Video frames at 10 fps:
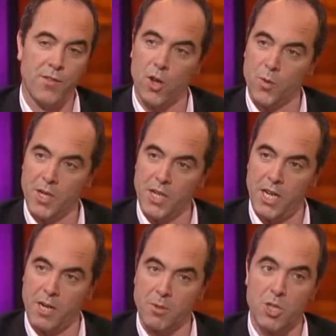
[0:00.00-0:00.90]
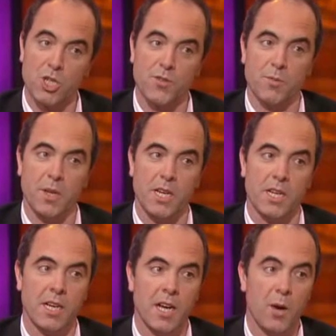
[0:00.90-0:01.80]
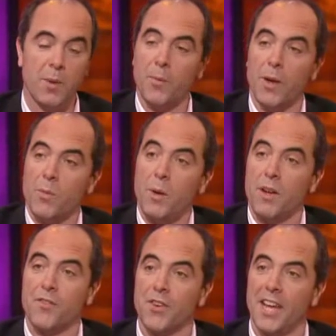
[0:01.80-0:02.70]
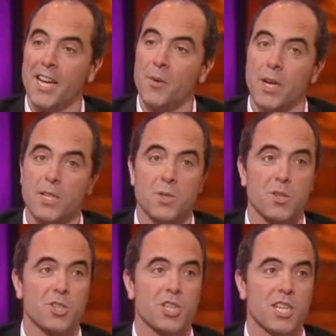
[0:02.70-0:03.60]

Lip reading: the following year, but just for me. And we went free anyway because it was under